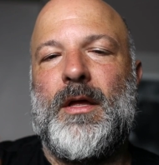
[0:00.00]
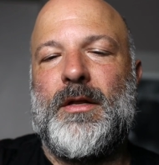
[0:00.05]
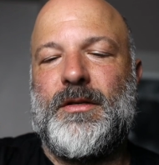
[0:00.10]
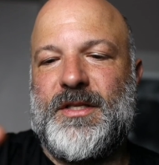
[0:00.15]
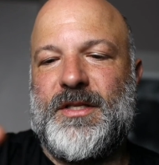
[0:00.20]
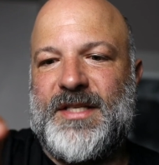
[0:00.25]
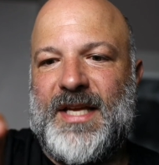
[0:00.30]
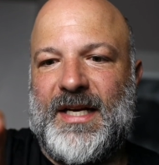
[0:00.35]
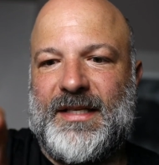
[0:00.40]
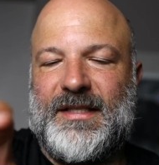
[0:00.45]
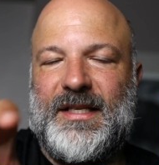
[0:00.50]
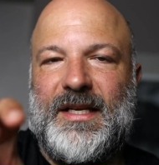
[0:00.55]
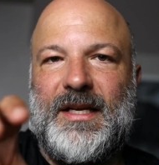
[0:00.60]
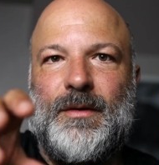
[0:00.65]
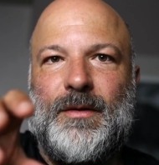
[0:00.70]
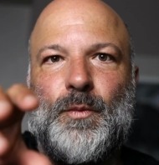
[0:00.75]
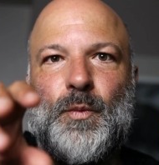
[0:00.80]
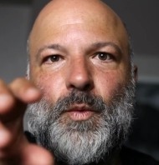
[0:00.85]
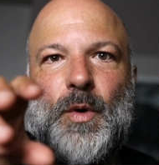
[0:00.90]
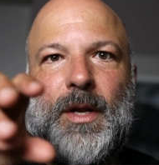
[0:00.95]

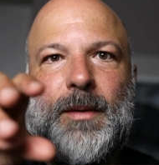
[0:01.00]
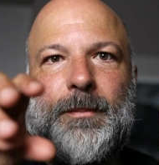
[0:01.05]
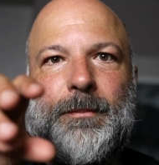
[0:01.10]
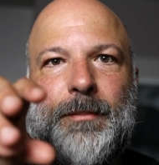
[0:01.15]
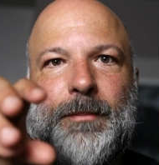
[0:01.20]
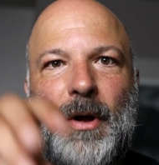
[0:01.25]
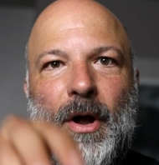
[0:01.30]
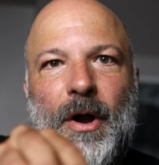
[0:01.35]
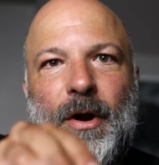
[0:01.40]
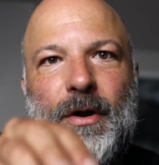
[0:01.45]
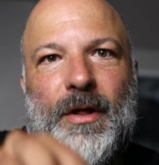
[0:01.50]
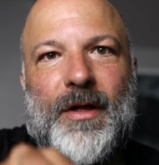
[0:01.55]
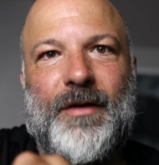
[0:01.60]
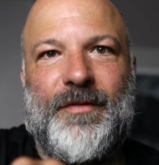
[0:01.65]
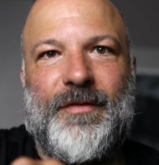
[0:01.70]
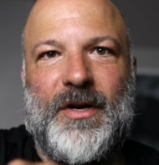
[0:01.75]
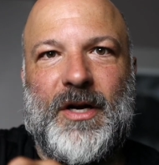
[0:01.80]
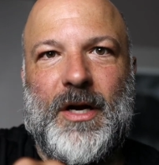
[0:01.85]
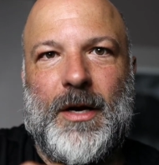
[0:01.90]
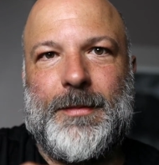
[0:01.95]
detecting one part
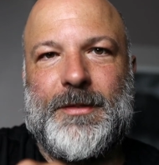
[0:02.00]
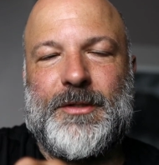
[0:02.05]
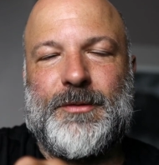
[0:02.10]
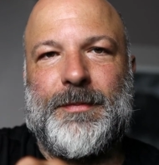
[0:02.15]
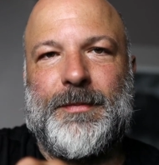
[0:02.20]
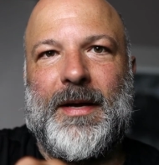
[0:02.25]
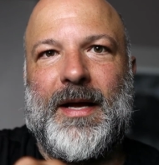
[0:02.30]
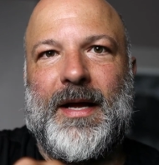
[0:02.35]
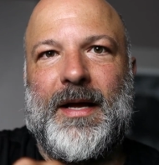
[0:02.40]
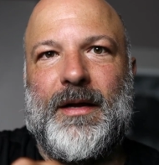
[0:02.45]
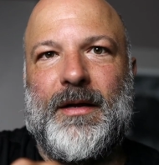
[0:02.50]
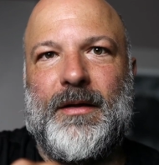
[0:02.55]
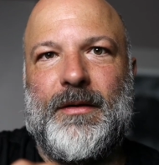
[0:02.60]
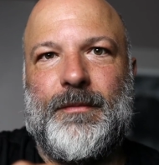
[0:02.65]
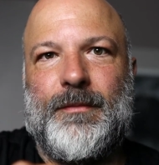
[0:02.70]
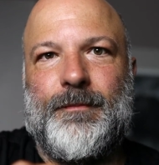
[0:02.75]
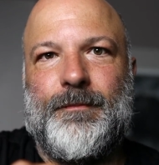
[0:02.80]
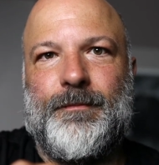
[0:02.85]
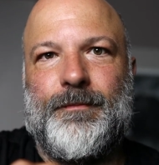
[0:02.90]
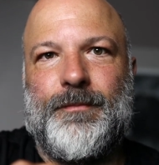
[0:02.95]
of a garbage
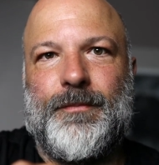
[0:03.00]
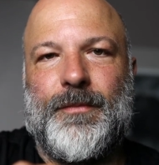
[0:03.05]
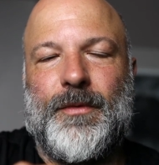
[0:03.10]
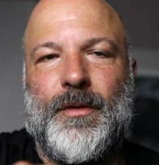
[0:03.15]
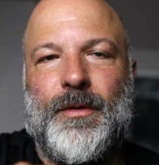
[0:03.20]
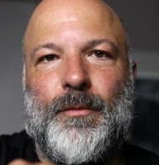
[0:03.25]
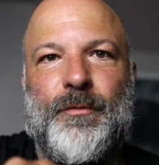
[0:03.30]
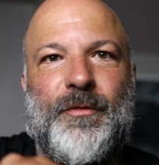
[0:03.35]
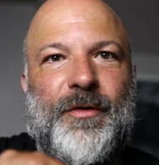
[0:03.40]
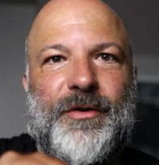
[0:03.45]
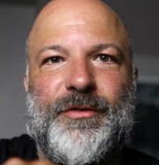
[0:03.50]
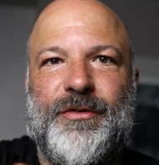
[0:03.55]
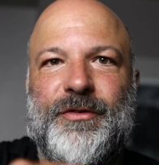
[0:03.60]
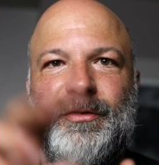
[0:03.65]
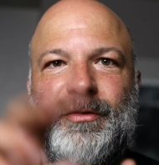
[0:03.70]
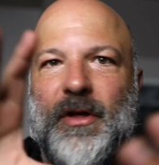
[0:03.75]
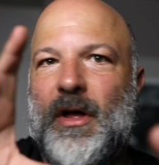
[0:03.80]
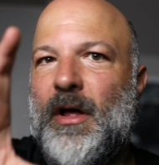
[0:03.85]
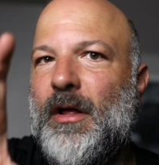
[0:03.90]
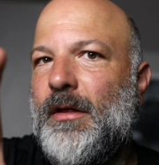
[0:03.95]
pile
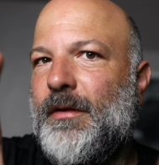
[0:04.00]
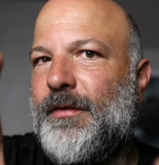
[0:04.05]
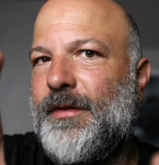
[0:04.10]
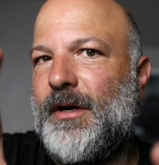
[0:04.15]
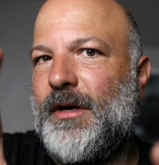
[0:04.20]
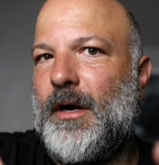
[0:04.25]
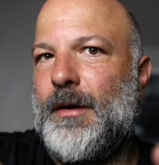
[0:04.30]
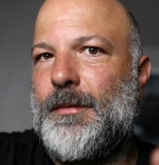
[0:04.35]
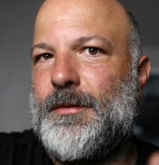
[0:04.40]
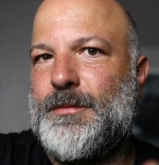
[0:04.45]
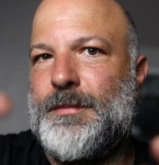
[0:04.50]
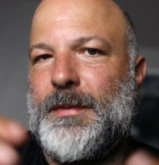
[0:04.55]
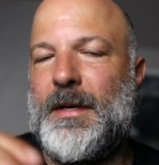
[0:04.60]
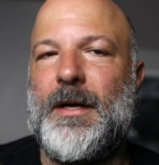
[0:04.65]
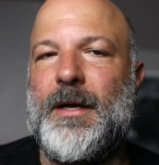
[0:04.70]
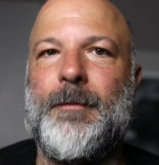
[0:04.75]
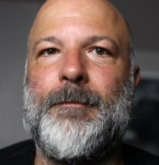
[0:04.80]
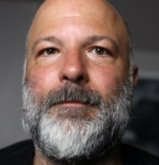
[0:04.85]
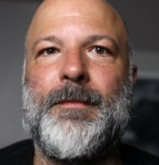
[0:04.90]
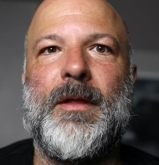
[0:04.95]
versus all of the garbage
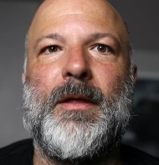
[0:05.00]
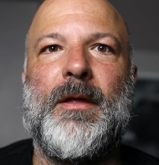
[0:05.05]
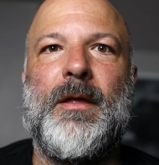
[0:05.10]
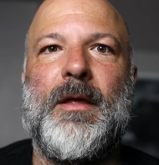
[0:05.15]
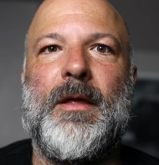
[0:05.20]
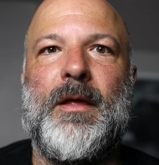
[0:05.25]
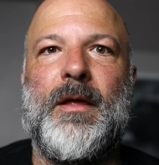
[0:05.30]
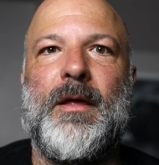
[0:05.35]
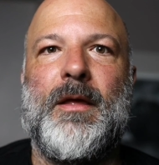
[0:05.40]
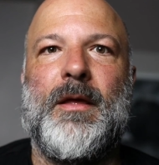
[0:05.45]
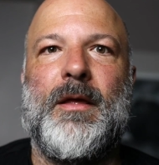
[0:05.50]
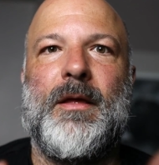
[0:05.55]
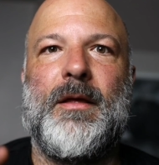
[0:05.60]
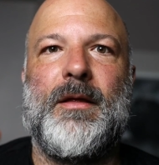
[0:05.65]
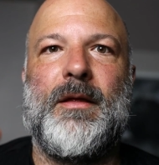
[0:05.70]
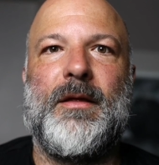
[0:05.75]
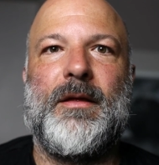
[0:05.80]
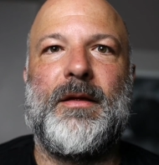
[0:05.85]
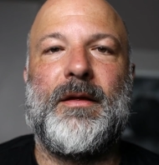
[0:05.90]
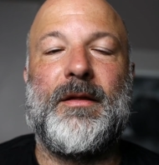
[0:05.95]
pile.
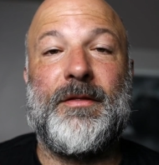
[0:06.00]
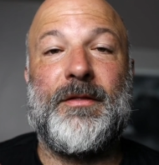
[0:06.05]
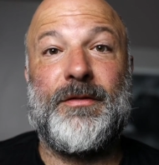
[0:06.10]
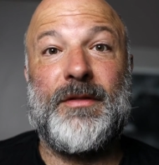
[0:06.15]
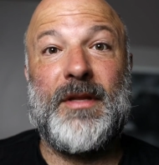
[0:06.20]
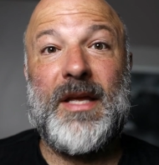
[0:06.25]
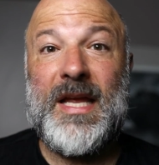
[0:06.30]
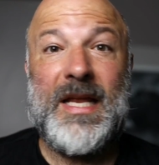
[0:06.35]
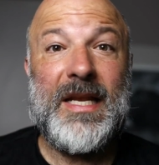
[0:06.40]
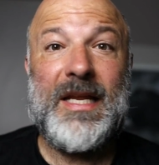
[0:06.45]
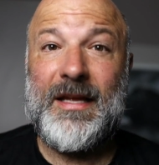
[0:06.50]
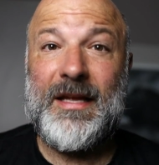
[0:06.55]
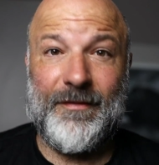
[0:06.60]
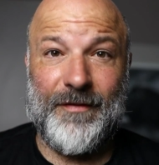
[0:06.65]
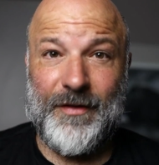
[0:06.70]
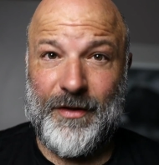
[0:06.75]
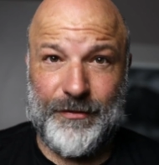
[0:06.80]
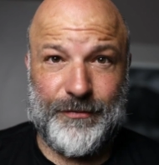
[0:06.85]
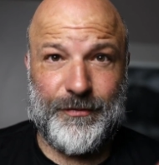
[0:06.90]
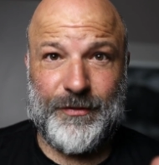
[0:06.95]
Any of
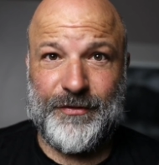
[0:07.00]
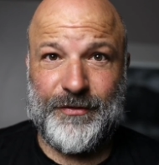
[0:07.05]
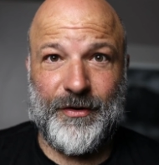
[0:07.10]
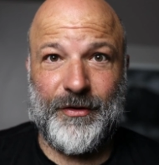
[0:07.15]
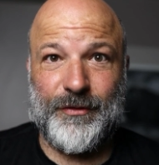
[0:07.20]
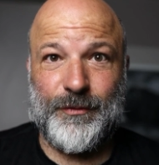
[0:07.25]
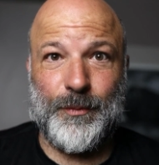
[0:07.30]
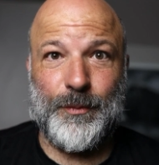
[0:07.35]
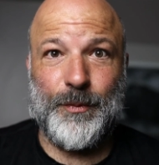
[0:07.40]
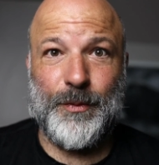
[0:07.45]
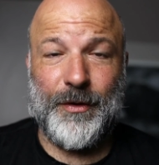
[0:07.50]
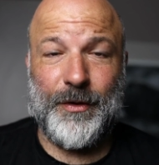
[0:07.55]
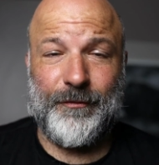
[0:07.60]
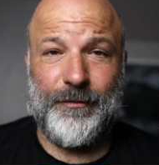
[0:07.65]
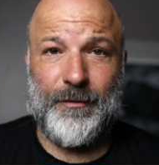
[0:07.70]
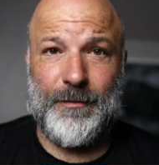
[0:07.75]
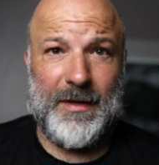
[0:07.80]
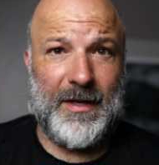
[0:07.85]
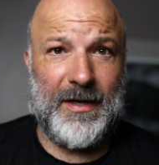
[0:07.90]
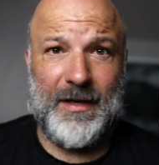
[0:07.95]
those results would work
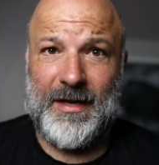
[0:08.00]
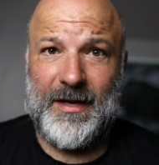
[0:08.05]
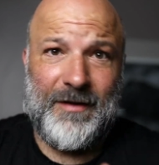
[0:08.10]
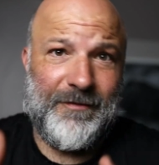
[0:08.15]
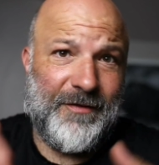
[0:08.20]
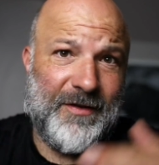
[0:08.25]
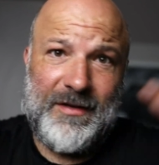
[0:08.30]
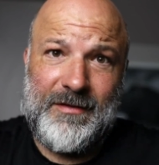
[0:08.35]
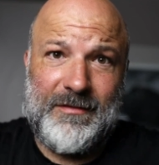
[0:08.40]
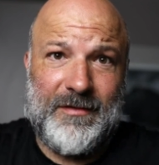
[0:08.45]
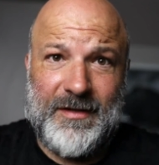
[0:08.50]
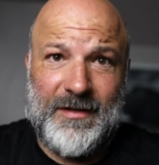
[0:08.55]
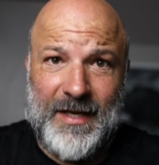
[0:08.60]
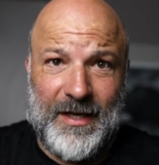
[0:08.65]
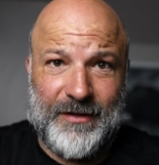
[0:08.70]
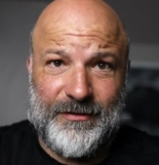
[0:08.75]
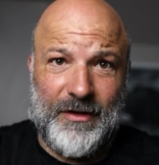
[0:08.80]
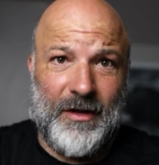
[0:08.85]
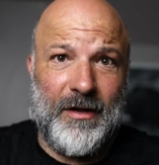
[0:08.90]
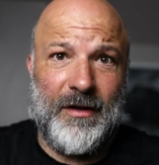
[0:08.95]
for me. If it
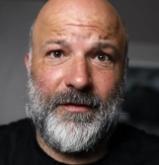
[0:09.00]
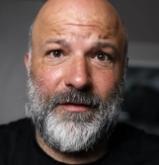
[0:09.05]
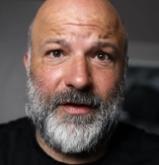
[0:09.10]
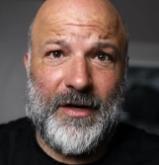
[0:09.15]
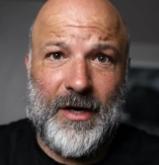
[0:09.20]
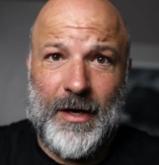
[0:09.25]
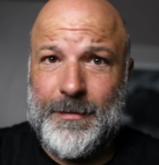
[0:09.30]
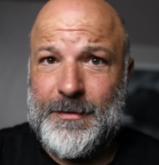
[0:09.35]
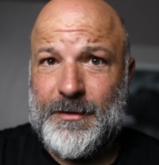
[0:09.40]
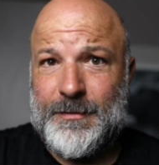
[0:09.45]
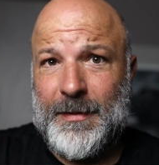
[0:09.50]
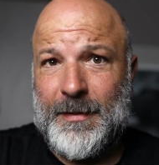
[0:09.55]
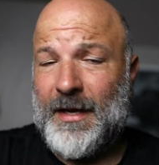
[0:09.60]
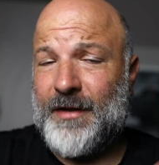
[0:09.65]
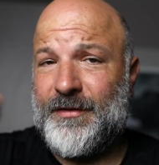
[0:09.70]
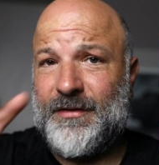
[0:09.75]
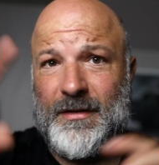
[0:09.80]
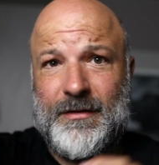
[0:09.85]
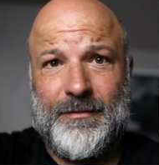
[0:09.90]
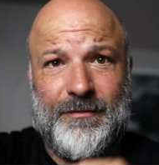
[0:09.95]
detects all of the garbage
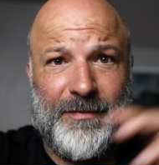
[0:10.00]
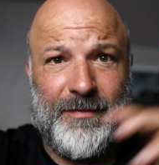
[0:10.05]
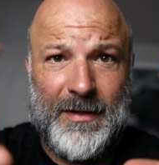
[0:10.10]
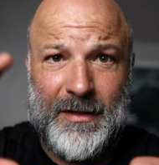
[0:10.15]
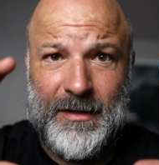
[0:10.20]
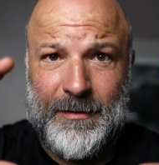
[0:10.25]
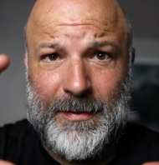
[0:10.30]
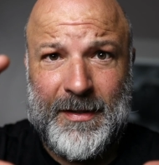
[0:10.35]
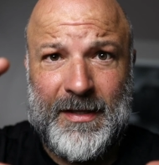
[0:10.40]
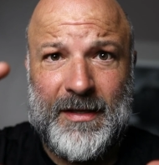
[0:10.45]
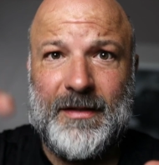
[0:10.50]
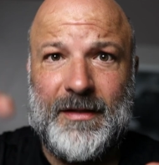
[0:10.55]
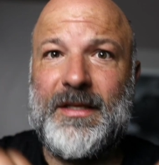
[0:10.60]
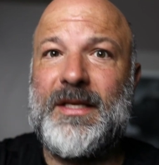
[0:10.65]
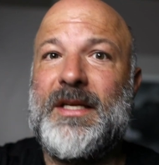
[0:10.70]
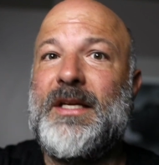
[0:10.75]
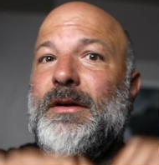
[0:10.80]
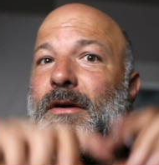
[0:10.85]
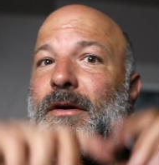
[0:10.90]
piles independently,